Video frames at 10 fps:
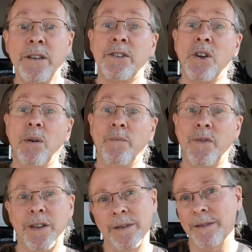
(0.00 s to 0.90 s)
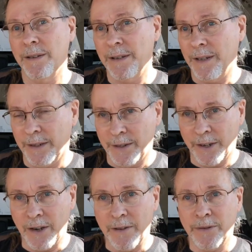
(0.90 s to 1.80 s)
So I
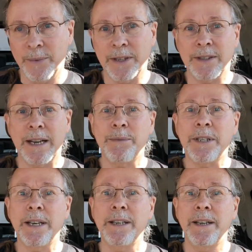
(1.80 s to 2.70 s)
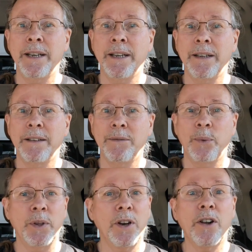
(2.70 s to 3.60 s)
take off from that stop sign, and
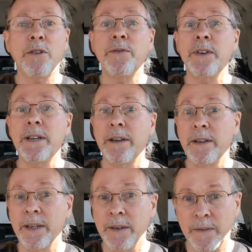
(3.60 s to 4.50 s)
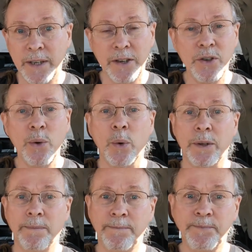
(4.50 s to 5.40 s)
within 100 feet, I get a new one.